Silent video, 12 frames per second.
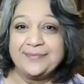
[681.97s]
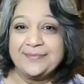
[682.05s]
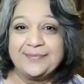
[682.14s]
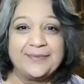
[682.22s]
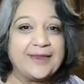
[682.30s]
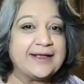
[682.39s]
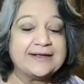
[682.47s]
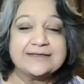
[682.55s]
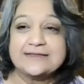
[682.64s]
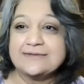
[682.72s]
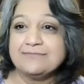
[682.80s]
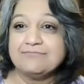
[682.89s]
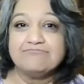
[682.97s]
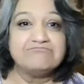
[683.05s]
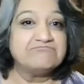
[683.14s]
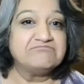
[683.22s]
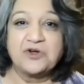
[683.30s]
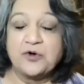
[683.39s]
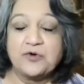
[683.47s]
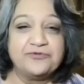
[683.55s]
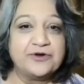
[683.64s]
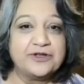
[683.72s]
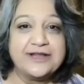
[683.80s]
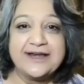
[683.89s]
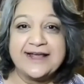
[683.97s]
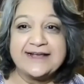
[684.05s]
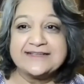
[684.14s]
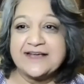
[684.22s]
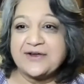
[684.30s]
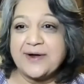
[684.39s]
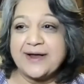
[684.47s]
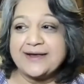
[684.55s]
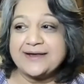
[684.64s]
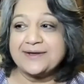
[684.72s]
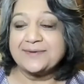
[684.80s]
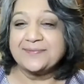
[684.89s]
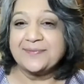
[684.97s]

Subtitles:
mm, go for the next cigarette,